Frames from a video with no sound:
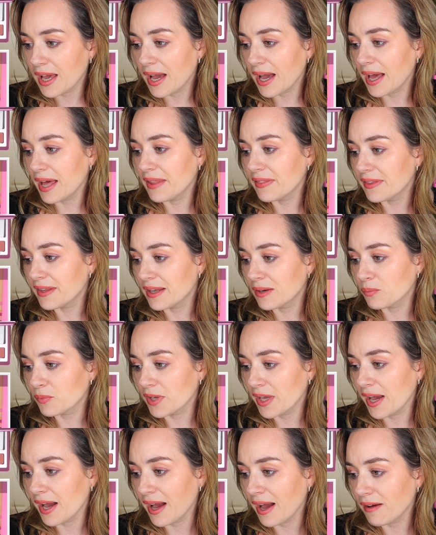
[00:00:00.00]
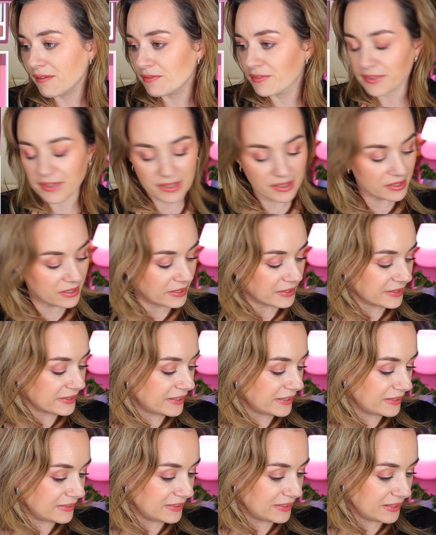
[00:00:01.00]
And then we have the
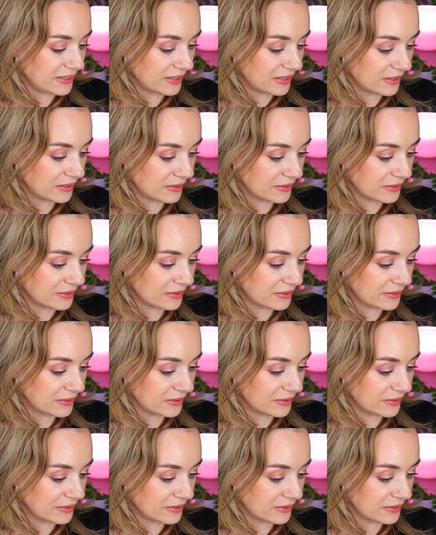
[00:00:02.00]
Giddy.